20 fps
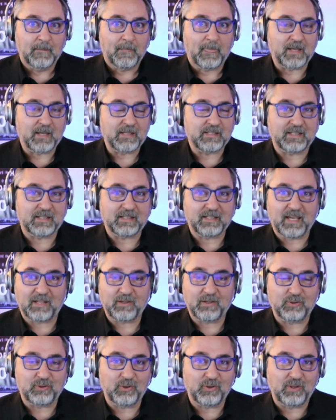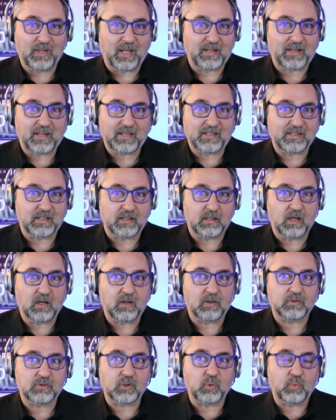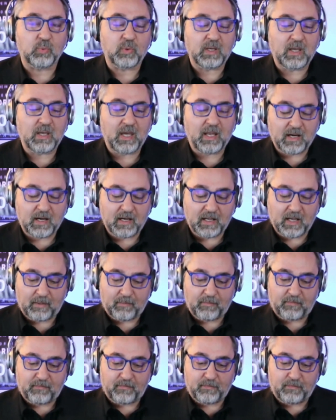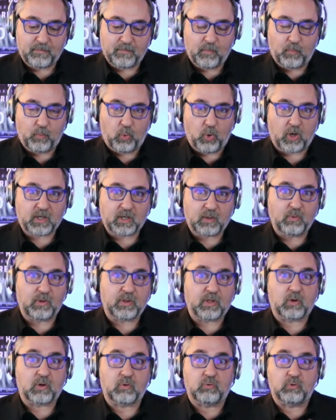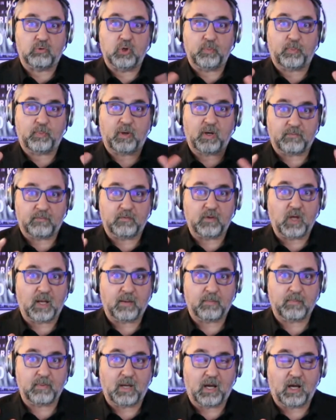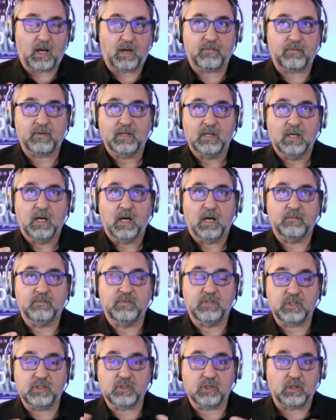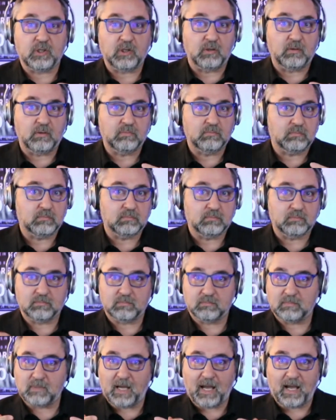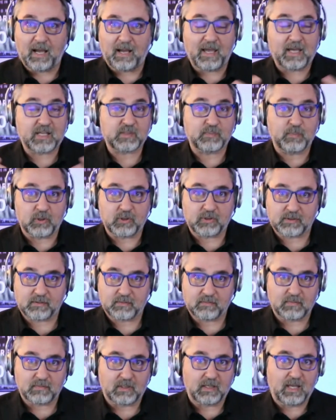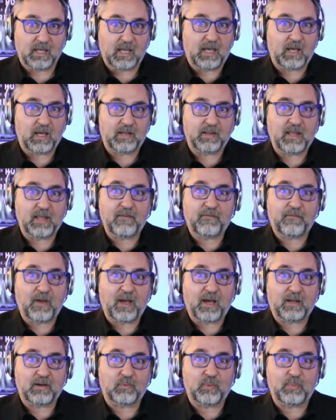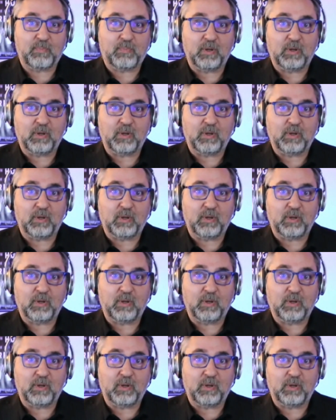I said, can you do that? They said, no. So we ended up working with a group of digital experts, and they found we